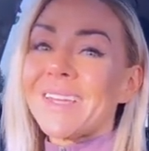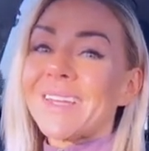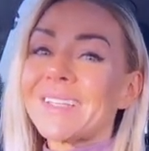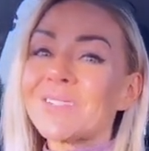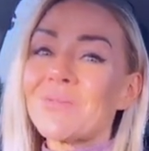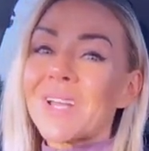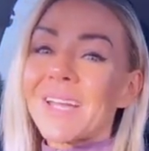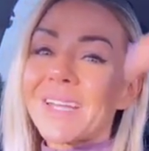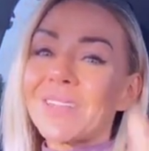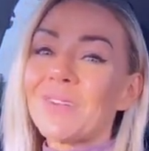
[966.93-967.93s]
and it's going
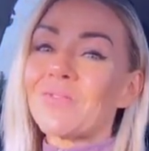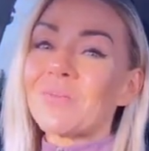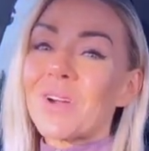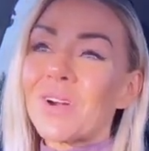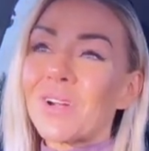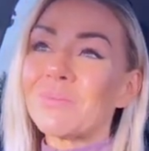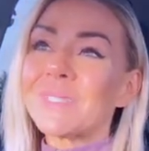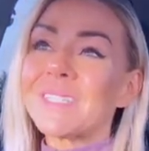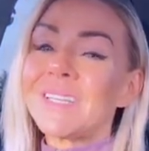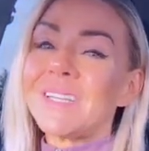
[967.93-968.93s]
high and low from
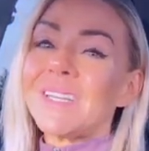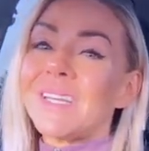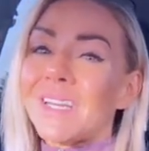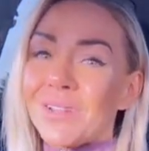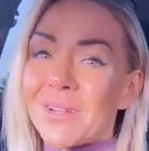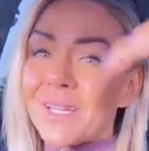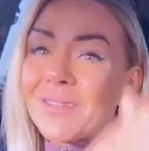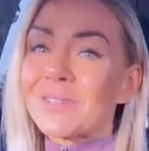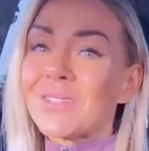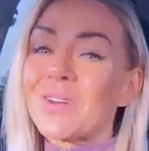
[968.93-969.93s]
carbs and you're getting
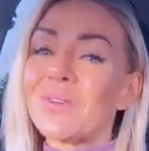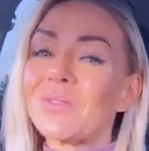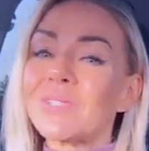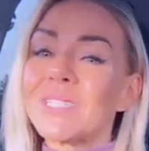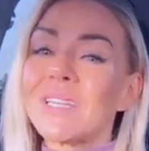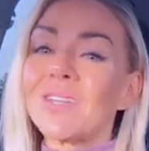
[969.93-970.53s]
those lows,